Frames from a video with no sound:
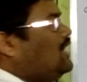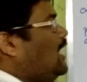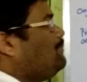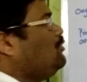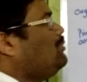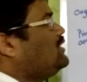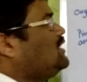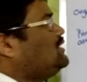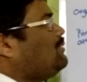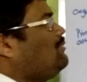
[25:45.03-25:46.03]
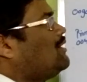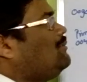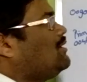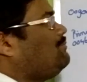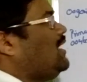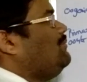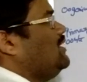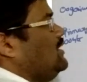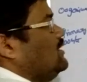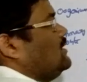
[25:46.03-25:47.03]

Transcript: At puberty the primordial become primary.